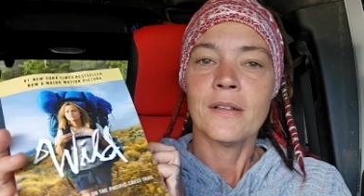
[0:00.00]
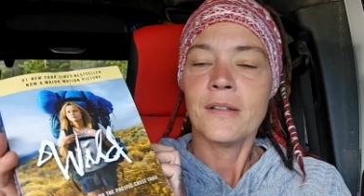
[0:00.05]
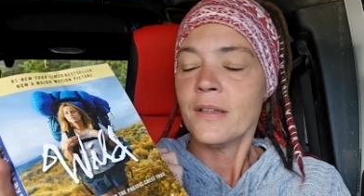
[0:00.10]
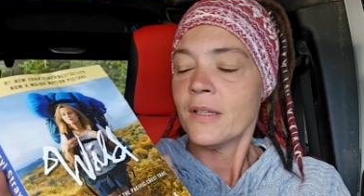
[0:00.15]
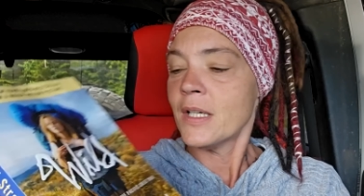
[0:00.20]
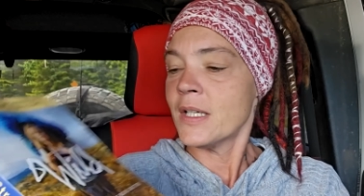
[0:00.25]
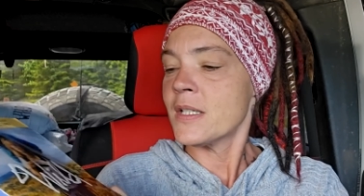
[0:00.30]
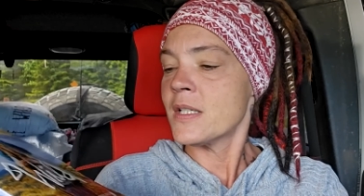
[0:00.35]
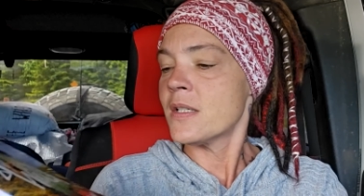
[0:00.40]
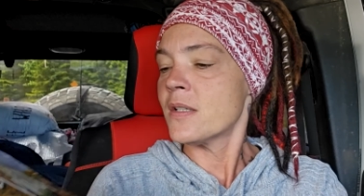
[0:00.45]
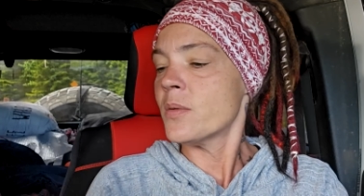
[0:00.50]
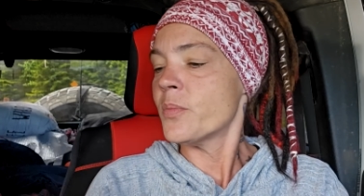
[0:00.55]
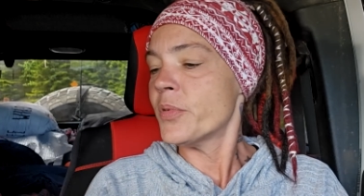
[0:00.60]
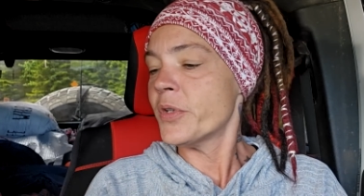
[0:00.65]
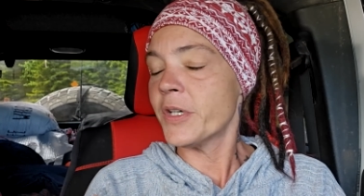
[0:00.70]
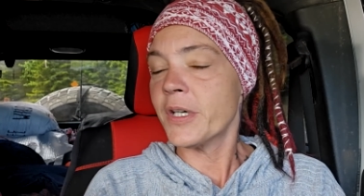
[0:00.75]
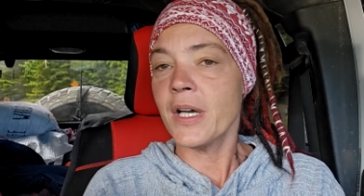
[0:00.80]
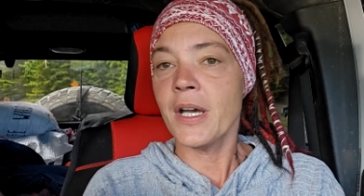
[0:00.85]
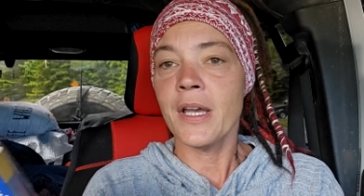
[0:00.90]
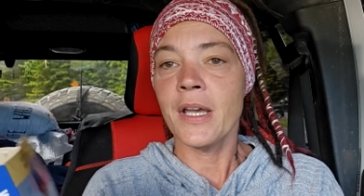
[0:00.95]
That's the
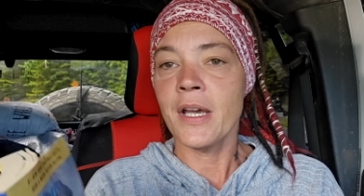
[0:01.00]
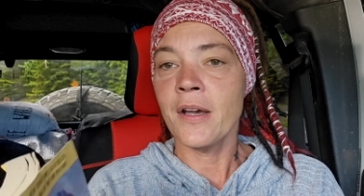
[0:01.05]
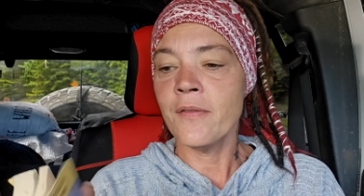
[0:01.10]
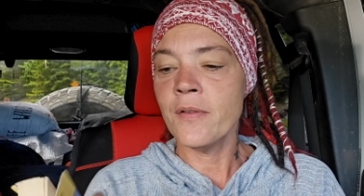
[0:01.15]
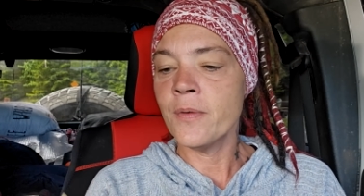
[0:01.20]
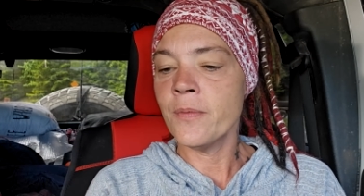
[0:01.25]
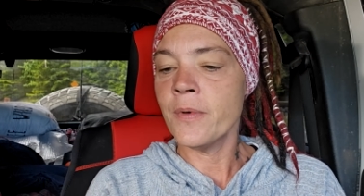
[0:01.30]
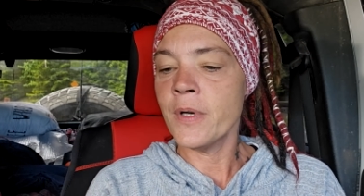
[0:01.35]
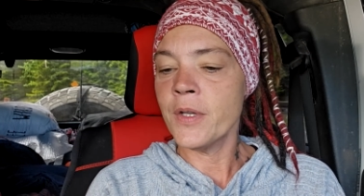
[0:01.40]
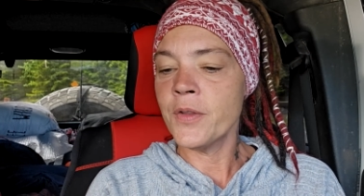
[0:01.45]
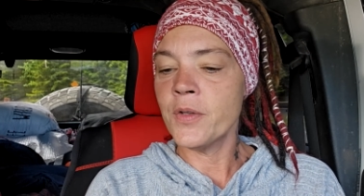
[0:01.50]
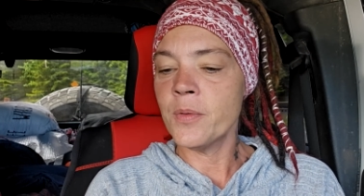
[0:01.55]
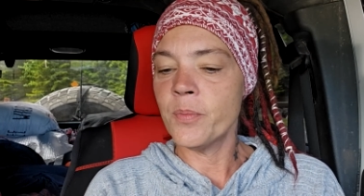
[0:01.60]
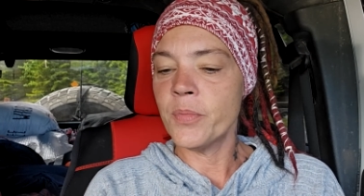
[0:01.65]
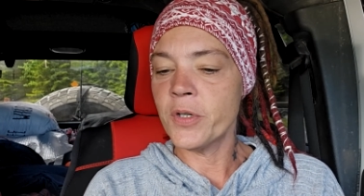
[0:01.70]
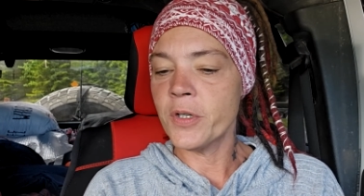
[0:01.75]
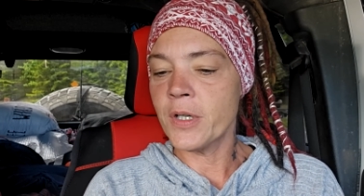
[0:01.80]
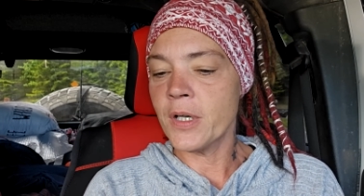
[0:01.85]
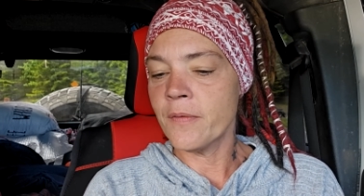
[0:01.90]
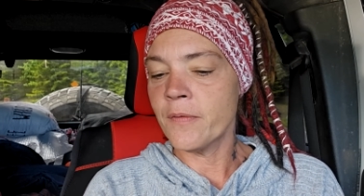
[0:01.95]
book. I haven't read the
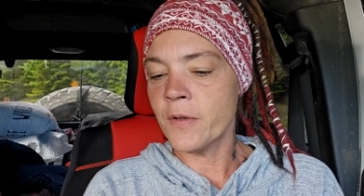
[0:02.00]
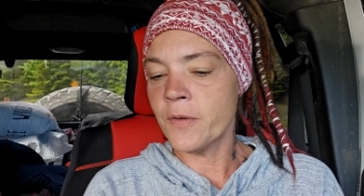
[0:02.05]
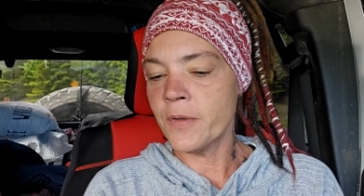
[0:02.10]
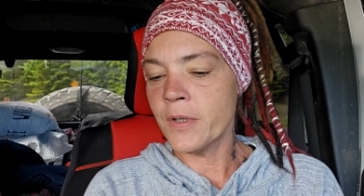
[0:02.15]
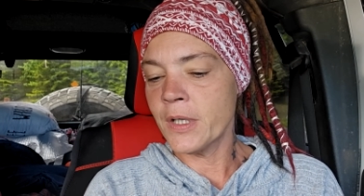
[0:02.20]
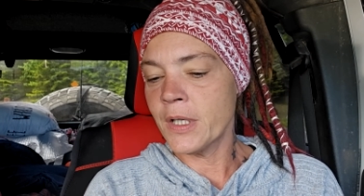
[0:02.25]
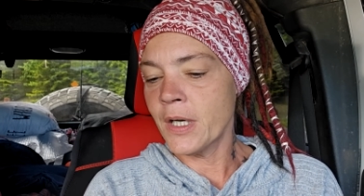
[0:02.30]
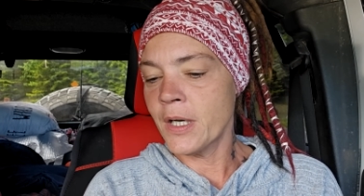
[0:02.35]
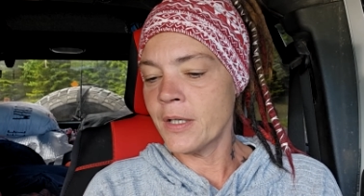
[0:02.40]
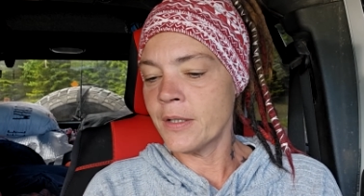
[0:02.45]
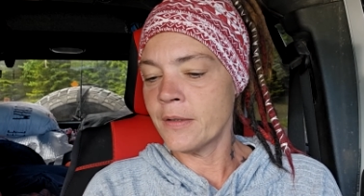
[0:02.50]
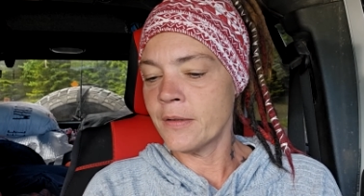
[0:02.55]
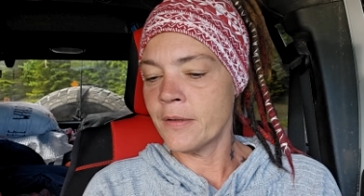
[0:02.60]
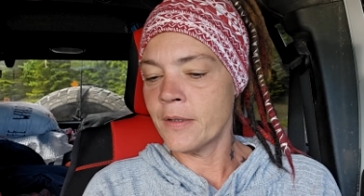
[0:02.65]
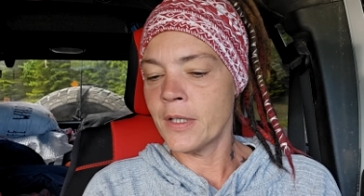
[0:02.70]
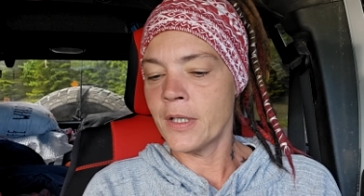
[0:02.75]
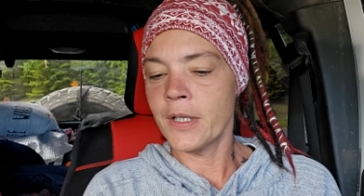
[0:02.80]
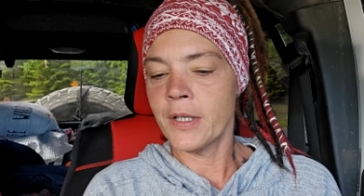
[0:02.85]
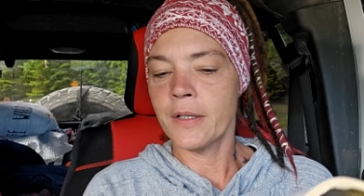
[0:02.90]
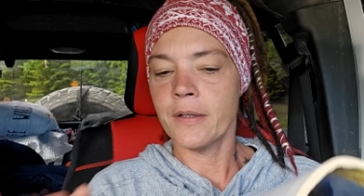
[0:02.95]
book. I've only gotten,
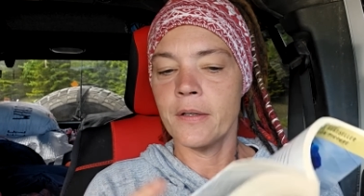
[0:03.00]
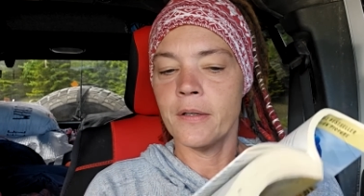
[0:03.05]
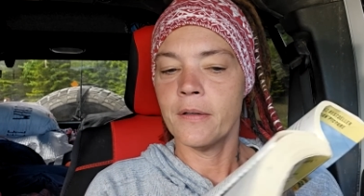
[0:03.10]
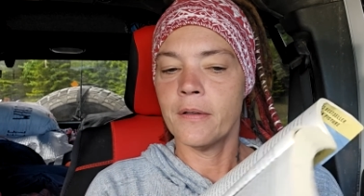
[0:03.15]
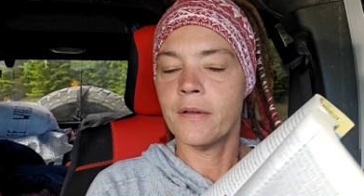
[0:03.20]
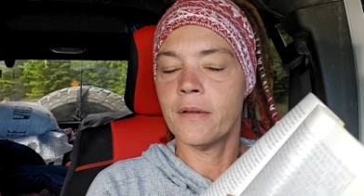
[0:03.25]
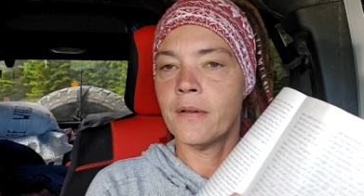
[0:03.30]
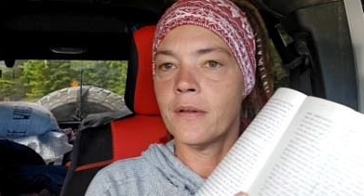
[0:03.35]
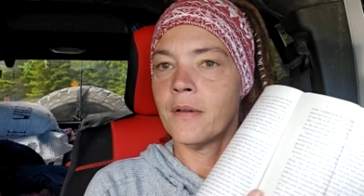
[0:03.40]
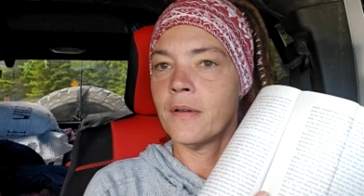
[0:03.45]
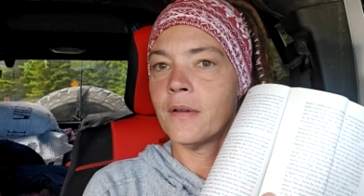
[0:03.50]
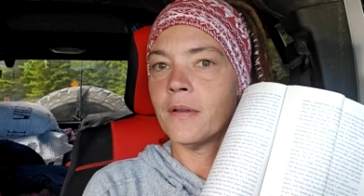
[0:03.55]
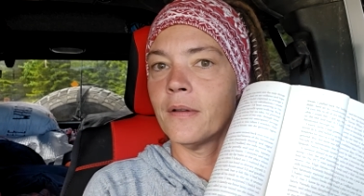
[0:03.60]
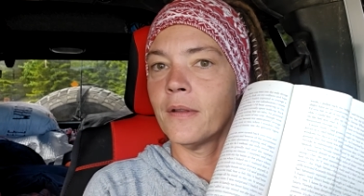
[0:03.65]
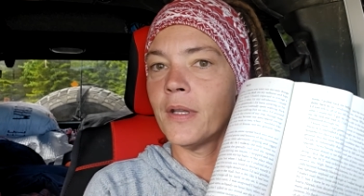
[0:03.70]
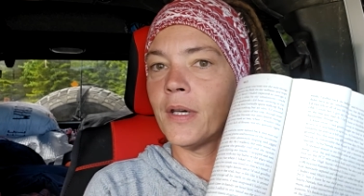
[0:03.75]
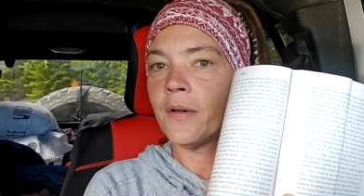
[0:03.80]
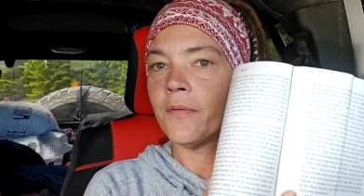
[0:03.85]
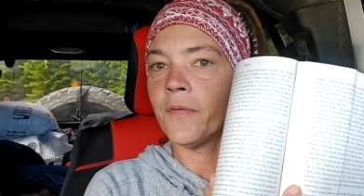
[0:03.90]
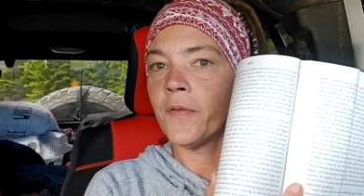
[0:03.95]
like,
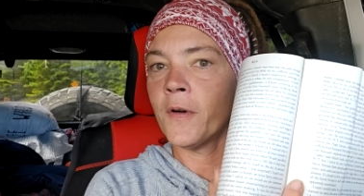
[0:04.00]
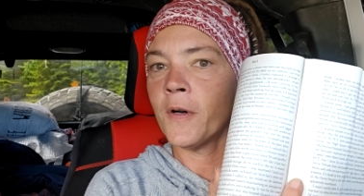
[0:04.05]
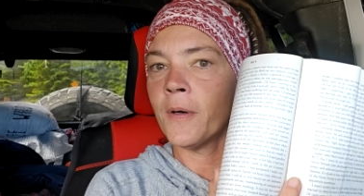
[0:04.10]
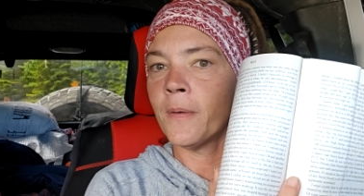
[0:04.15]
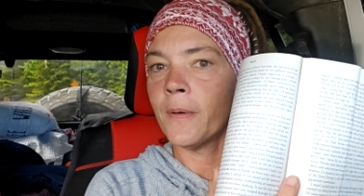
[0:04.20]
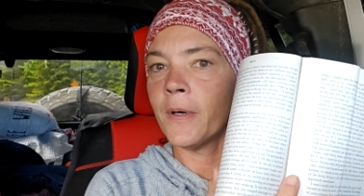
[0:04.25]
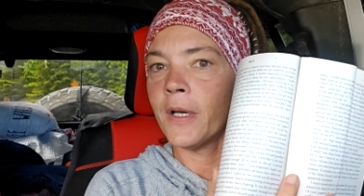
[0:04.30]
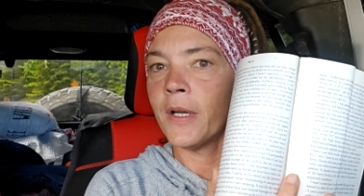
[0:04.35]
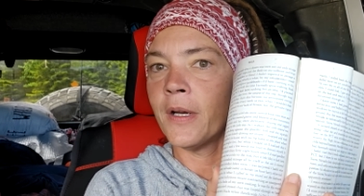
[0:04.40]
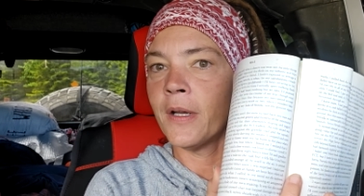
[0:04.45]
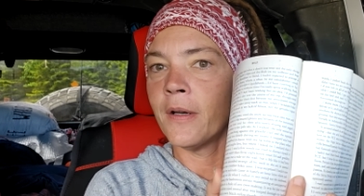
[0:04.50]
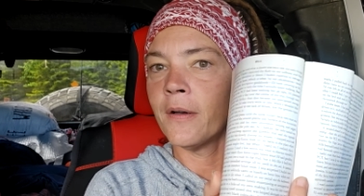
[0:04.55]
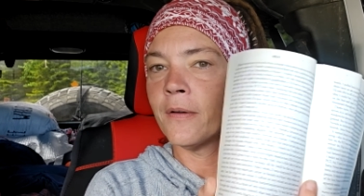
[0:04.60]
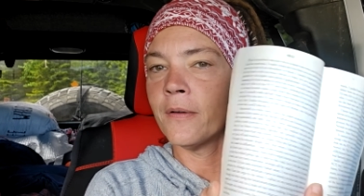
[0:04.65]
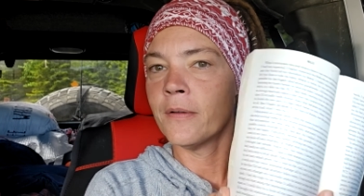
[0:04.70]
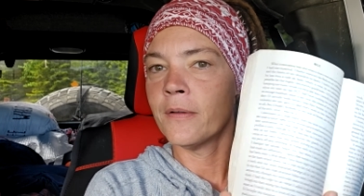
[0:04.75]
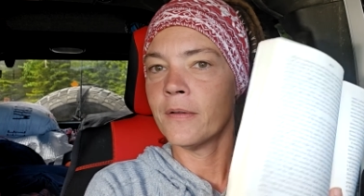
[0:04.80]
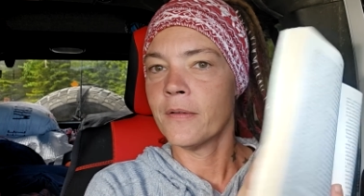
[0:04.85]
that far right now.